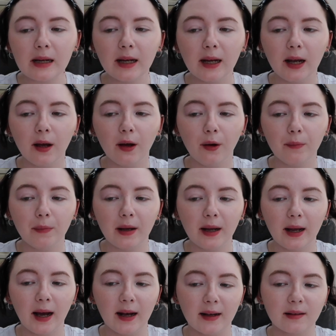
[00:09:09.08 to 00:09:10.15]
it
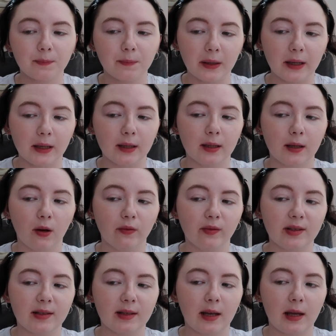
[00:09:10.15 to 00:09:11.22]
has been
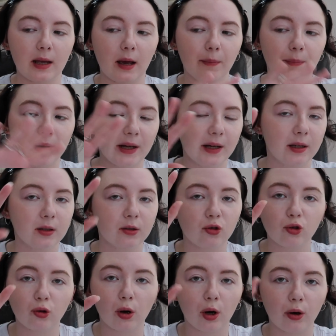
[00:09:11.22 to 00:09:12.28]
obviously a bit
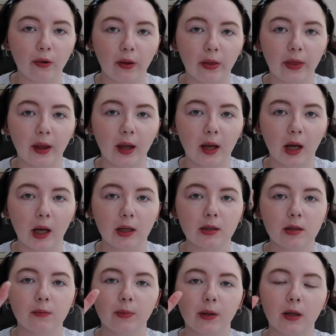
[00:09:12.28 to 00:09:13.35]
drier and
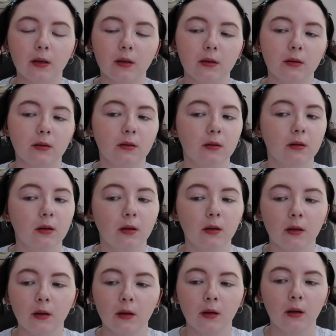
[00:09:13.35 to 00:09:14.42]
things because
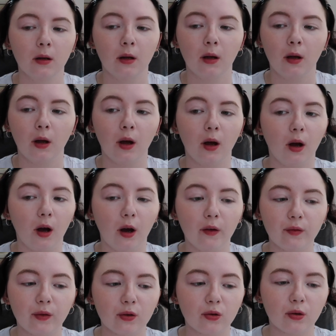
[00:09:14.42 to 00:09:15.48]

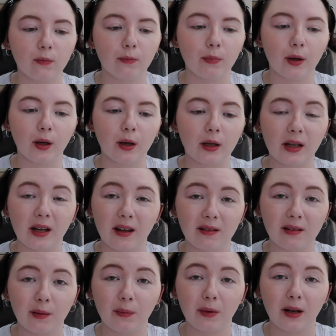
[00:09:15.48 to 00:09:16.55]
of the sunburn. Yes,
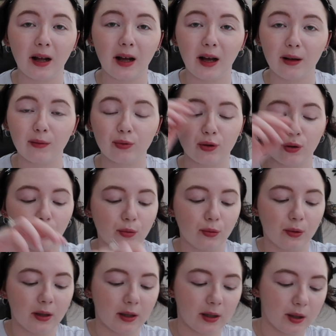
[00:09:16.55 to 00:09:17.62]
I'm an
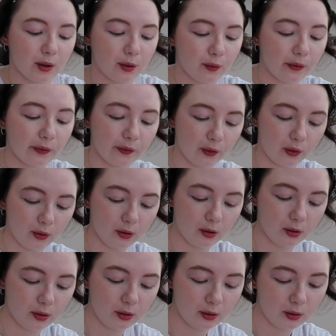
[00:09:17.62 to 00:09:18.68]
absolute idiot for
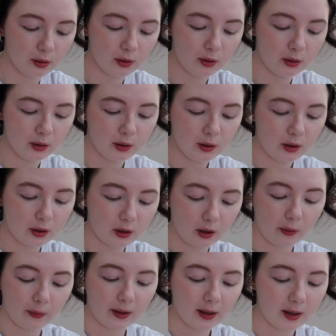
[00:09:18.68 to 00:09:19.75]

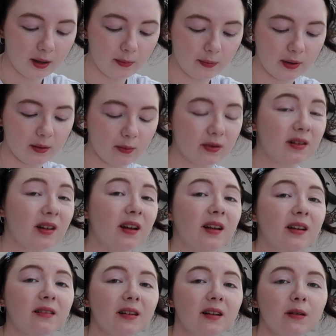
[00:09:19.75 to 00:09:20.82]
going out, but it said
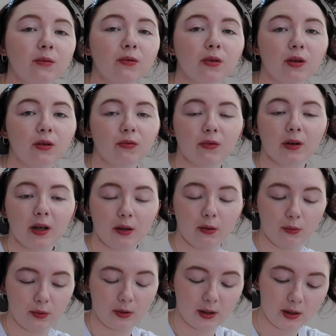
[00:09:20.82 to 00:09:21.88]
it was going to rain
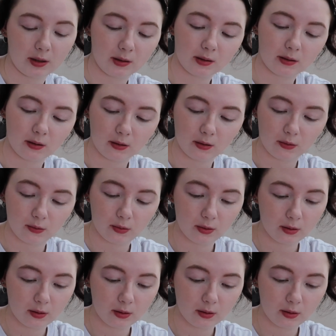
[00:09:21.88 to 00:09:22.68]
all day, so.